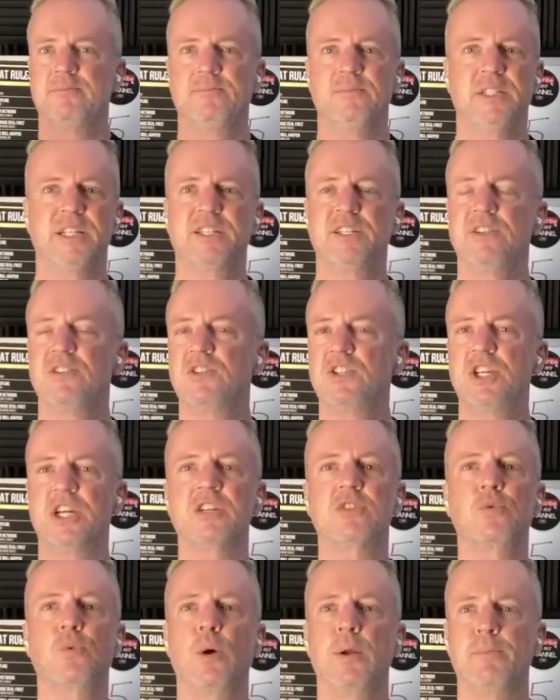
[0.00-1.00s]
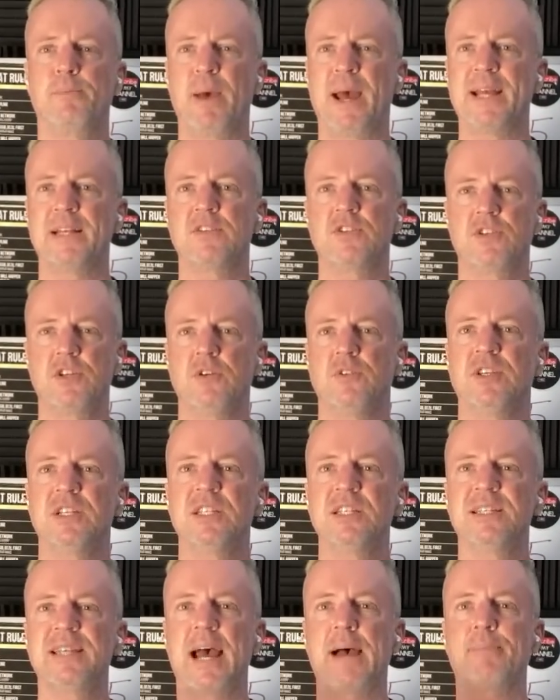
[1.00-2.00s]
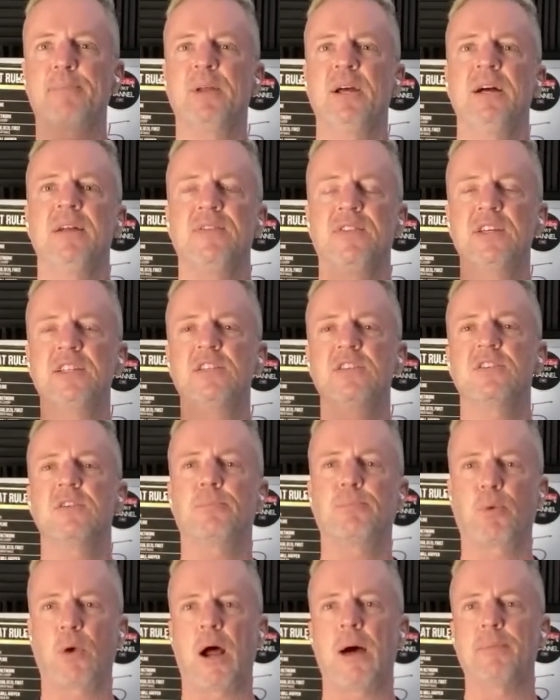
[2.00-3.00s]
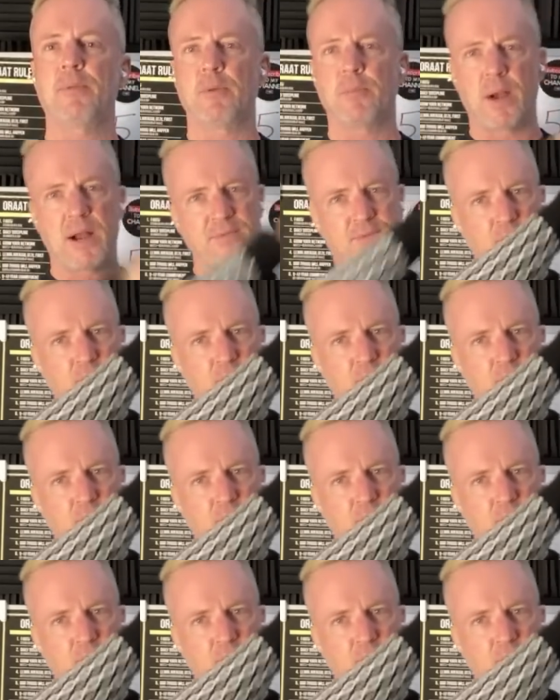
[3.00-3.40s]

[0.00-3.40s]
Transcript: This is just what banks do. This is happen. This is a problem, right?